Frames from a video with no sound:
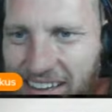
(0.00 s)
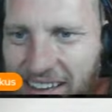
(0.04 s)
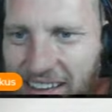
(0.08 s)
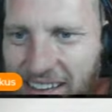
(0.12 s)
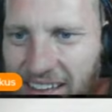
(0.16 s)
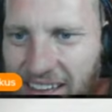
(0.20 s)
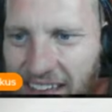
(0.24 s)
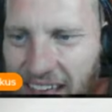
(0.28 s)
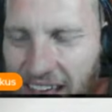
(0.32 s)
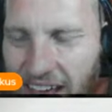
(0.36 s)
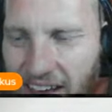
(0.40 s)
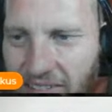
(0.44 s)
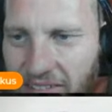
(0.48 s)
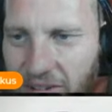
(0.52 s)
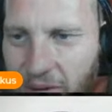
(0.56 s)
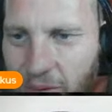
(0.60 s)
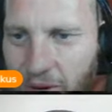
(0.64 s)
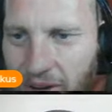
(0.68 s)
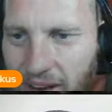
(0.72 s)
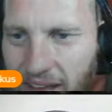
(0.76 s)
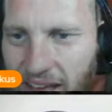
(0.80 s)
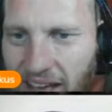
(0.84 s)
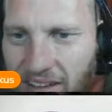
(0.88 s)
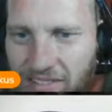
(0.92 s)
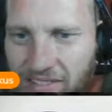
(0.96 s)
Yeah, everyone
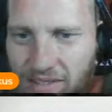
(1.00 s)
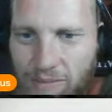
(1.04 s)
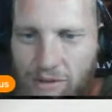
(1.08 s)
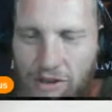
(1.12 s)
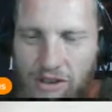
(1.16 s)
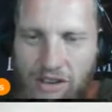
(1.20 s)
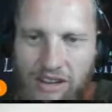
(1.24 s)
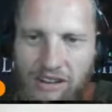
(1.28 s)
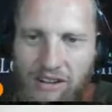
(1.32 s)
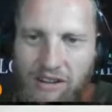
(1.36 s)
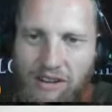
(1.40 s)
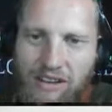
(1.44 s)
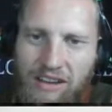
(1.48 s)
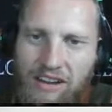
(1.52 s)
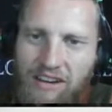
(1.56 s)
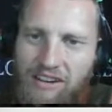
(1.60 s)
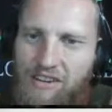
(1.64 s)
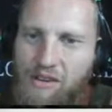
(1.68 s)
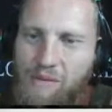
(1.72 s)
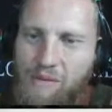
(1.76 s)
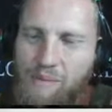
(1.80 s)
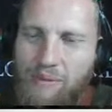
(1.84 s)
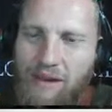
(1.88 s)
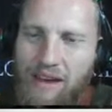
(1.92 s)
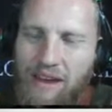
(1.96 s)
has them. You can look under
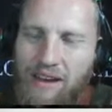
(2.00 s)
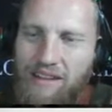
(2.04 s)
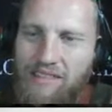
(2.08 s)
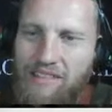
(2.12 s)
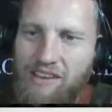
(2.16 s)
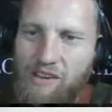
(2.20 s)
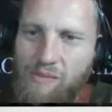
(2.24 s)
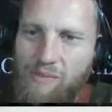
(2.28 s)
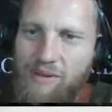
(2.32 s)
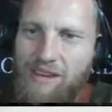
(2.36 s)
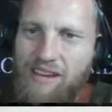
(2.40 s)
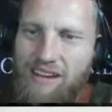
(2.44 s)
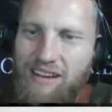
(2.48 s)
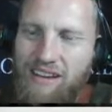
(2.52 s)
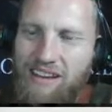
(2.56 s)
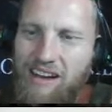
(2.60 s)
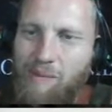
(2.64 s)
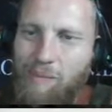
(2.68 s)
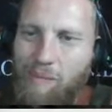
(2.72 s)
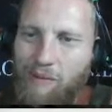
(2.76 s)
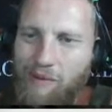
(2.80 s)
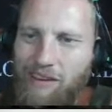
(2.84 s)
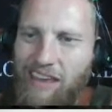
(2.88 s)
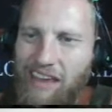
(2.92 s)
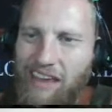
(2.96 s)
your bed and there'll be a
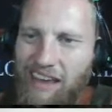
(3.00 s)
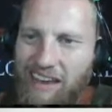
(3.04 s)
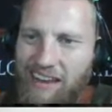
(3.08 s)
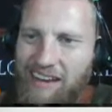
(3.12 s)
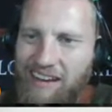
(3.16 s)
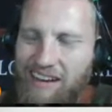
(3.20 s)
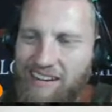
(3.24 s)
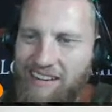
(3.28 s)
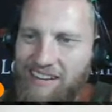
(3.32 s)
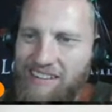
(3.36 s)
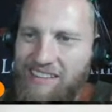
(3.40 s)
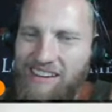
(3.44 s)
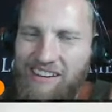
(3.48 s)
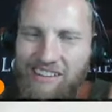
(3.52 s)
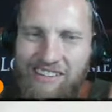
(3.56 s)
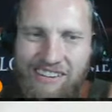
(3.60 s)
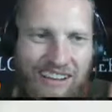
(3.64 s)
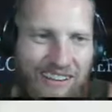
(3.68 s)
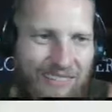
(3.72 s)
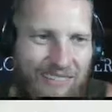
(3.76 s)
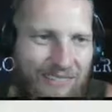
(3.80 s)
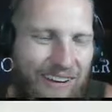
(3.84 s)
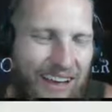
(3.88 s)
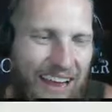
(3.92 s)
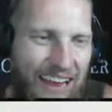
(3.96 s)
couple kicking under there, and you're
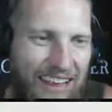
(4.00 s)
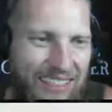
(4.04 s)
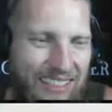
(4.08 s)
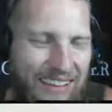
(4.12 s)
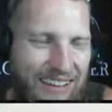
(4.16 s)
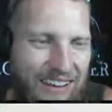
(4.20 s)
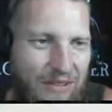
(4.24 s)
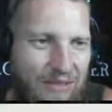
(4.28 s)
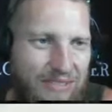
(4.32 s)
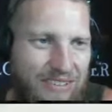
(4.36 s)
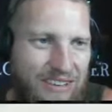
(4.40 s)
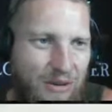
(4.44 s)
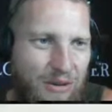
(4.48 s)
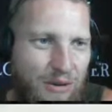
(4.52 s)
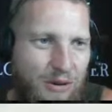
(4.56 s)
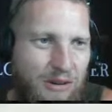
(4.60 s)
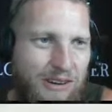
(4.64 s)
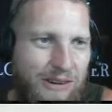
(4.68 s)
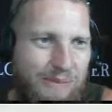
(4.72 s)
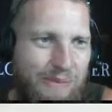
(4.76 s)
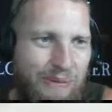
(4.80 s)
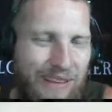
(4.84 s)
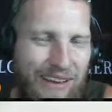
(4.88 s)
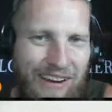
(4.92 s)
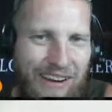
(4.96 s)
like, I thought I was an
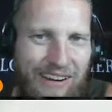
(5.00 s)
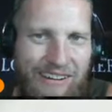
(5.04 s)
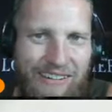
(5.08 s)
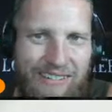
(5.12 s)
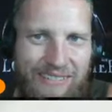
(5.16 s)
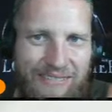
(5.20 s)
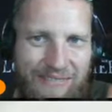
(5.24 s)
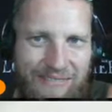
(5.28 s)
orc player.